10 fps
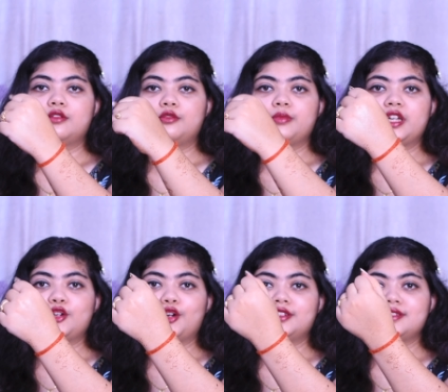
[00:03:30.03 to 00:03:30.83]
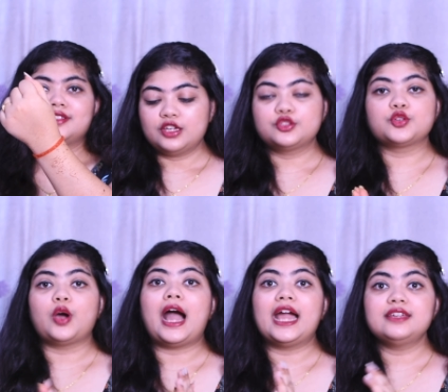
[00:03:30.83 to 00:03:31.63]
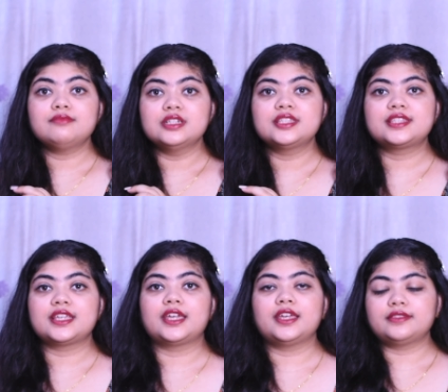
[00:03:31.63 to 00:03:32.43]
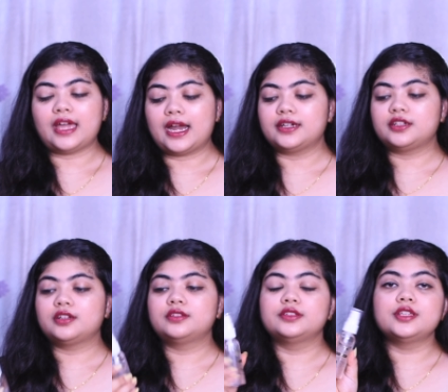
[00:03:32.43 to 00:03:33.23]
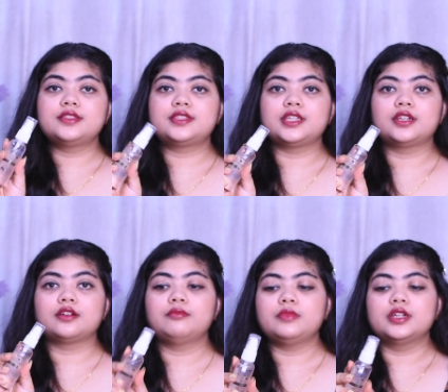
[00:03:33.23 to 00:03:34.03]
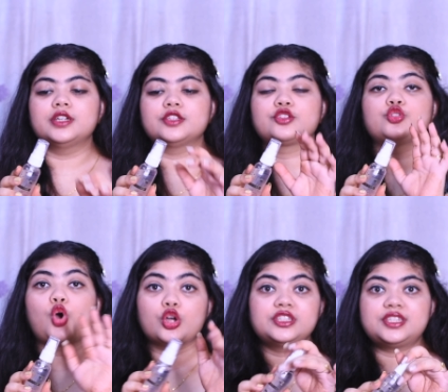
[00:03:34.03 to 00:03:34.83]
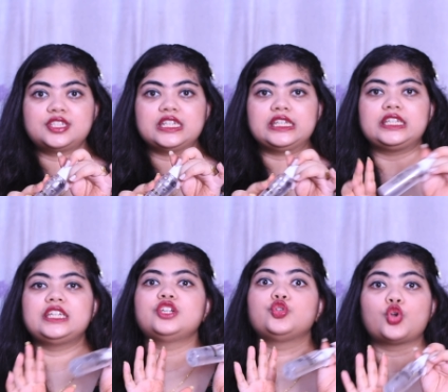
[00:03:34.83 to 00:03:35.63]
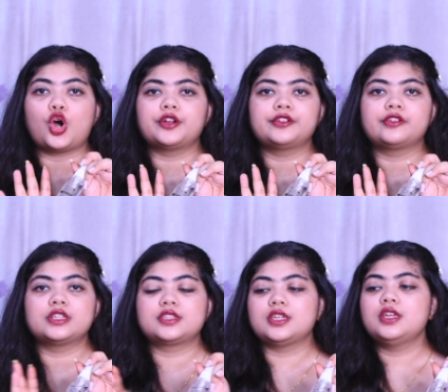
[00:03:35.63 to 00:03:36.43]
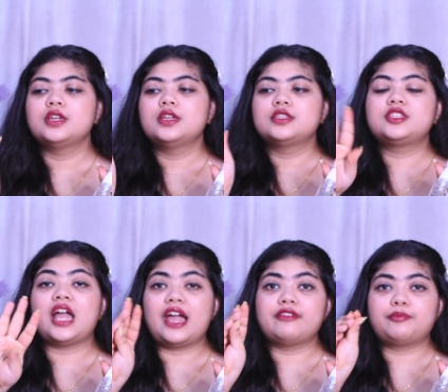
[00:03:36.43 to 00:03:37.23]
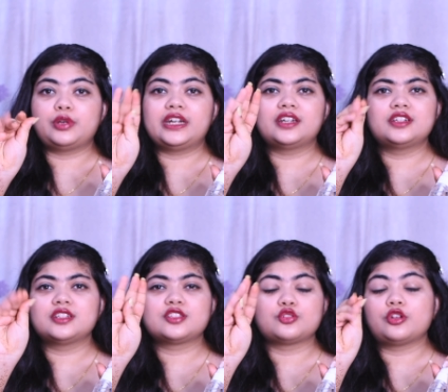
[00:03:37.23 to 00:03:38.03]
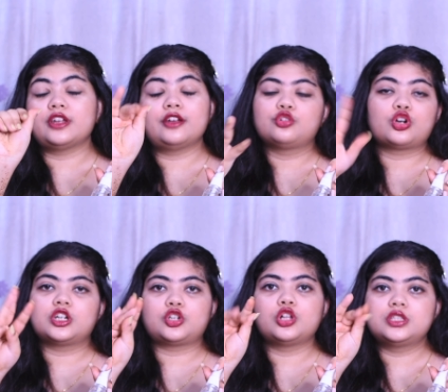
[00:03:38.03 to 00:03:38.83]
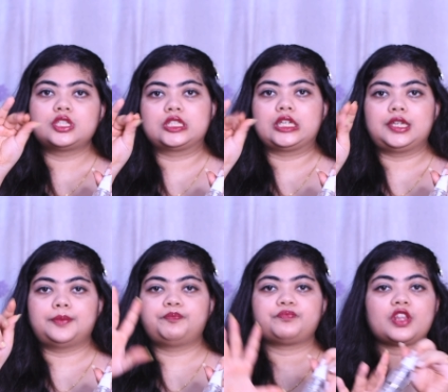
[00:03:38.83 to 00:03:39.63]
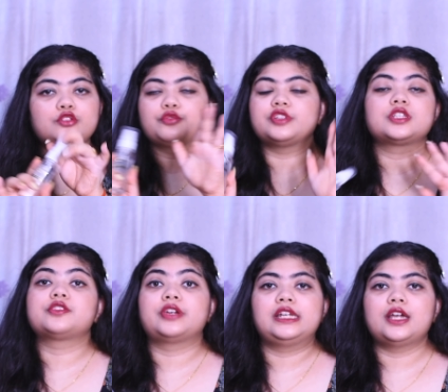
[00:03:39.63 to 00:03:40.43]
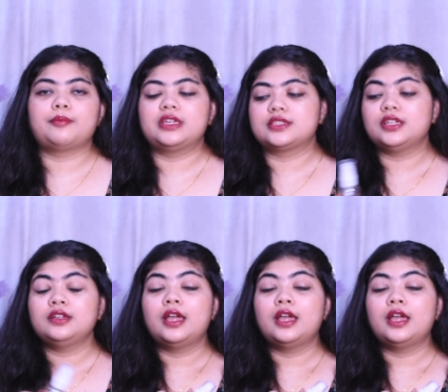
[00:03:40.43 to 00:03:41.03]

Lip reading: Oh my god. So I must say that this serum is non-sticky, non-greasy. See, I have applied and it is not at all sticky. So which is really amazing.